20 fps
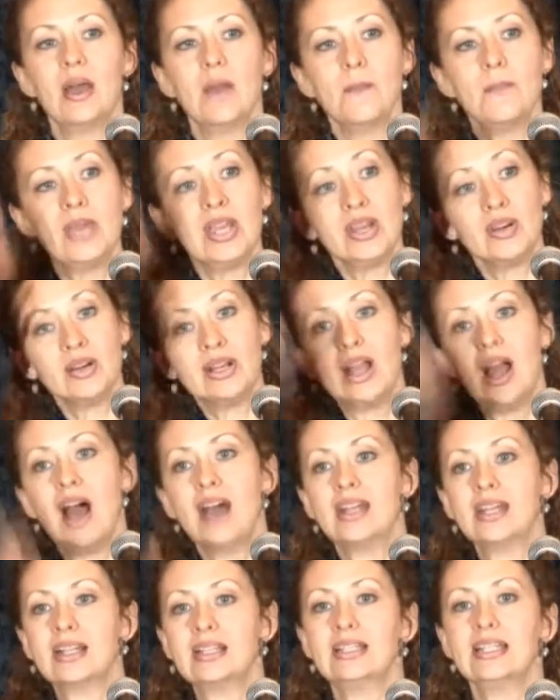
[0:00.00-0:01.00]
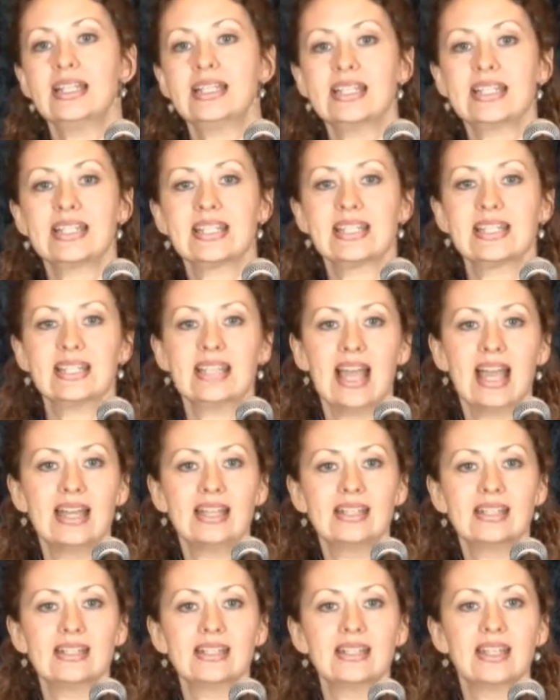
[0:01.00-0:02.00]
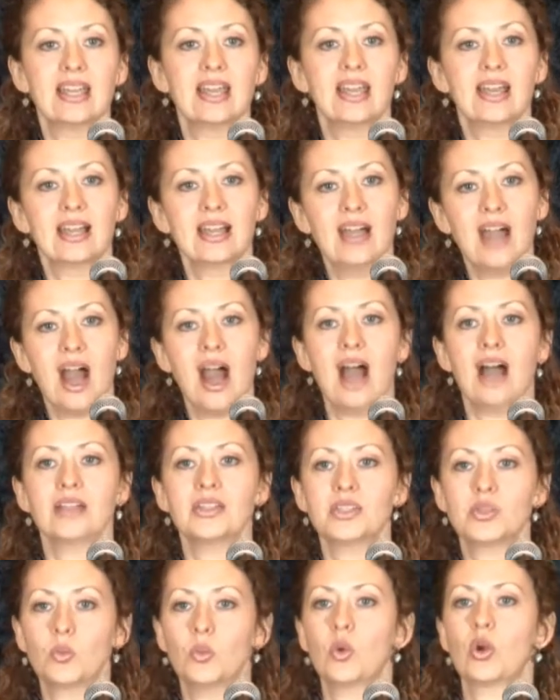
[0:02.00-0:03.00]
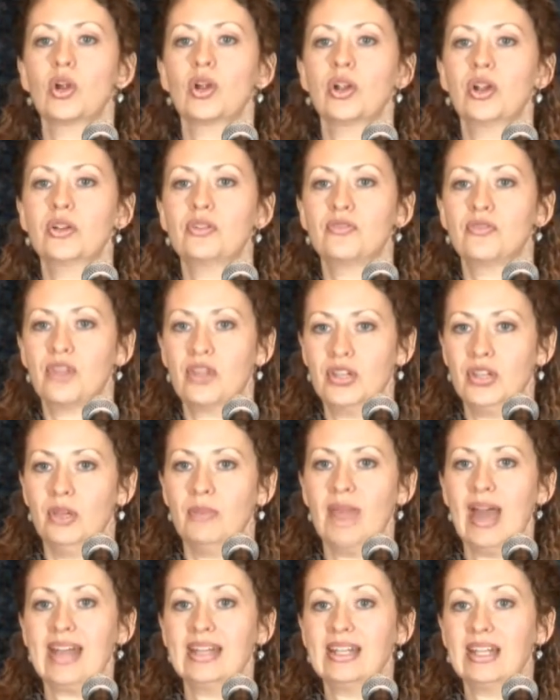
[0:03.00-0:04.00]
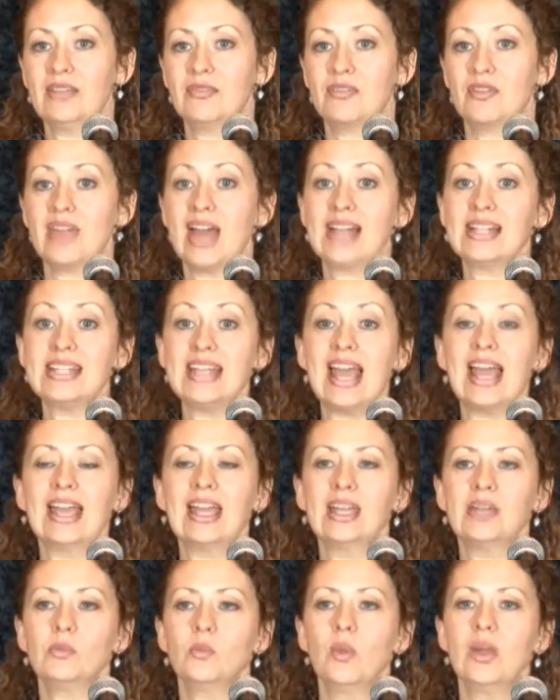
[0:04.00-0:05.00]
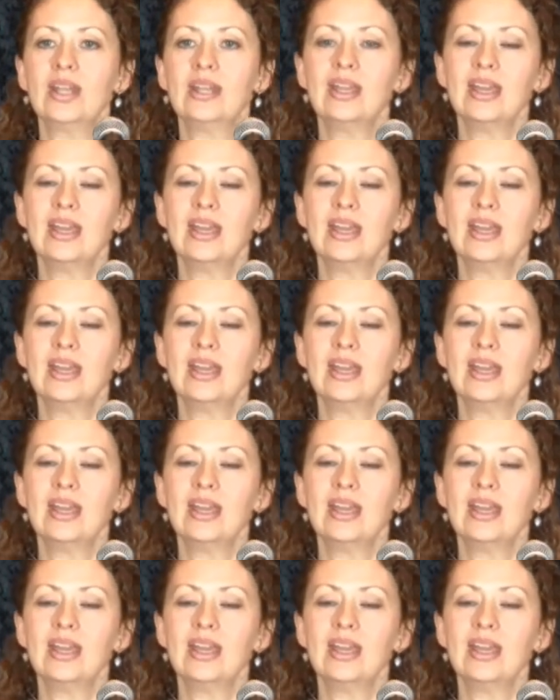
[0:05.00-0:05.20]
periodically to send God's word for humanity for that day. And when